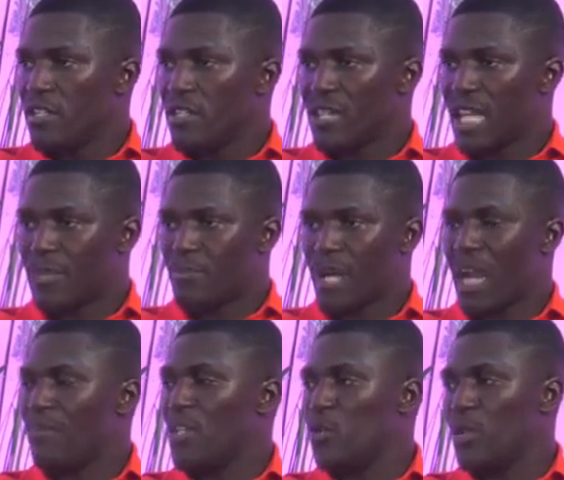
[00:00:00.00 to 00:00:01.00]
that
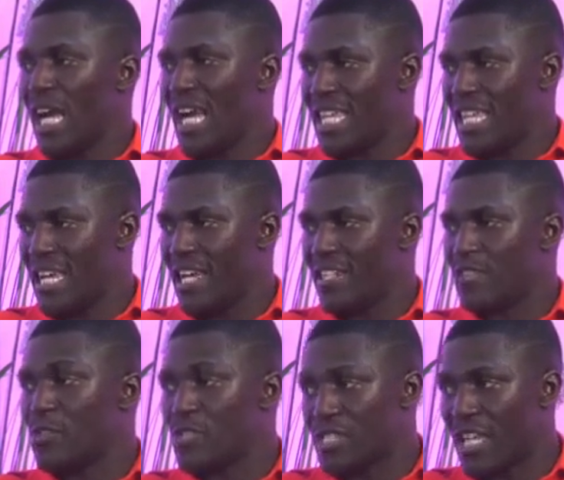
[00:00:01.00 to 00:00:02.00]
probably we are here
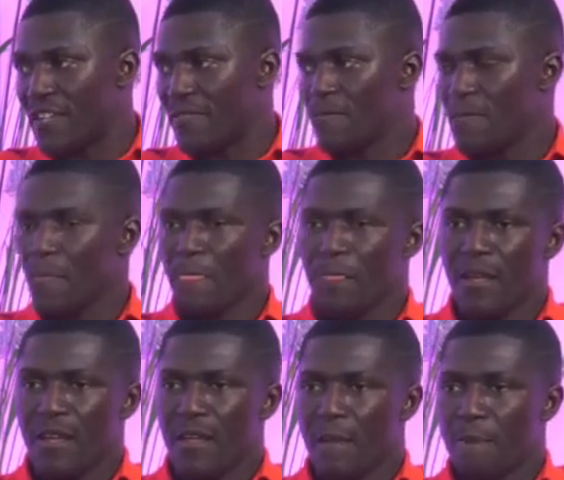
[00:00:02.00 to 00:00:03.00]
to stay.
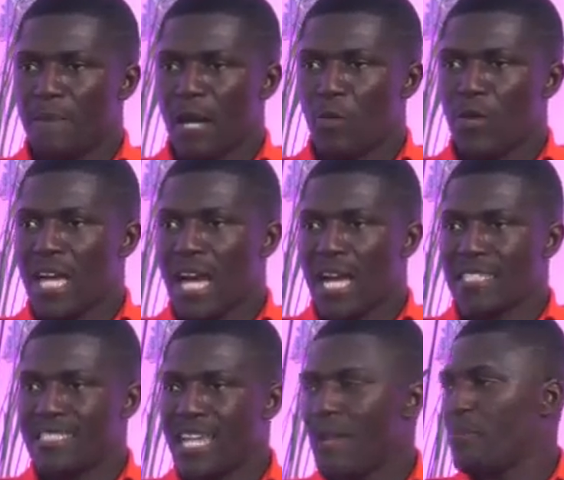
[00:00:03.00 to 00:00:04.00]
But we
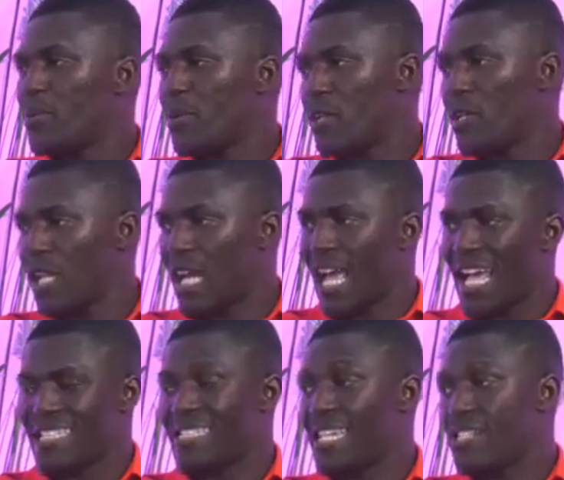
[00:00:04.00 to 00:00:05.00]
are temporal
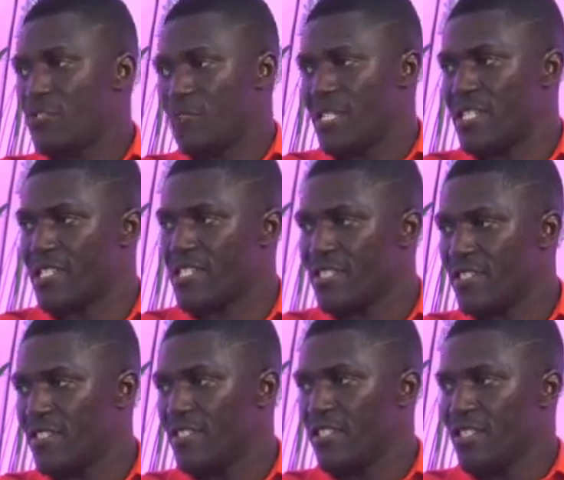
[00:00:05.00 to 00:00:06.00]
accessories
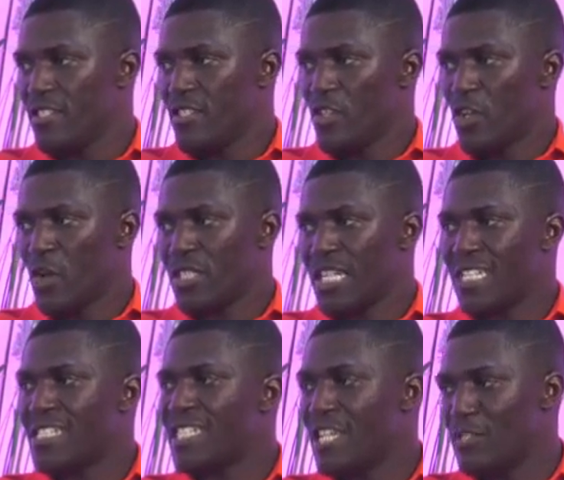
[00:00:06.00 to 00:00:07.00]
on
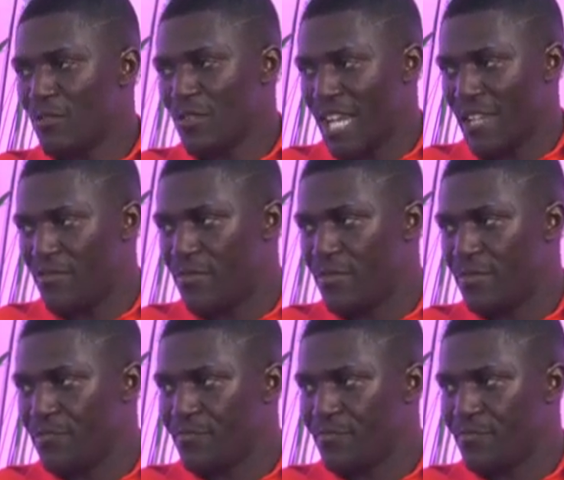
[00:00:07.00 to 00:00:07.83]
the stage of life.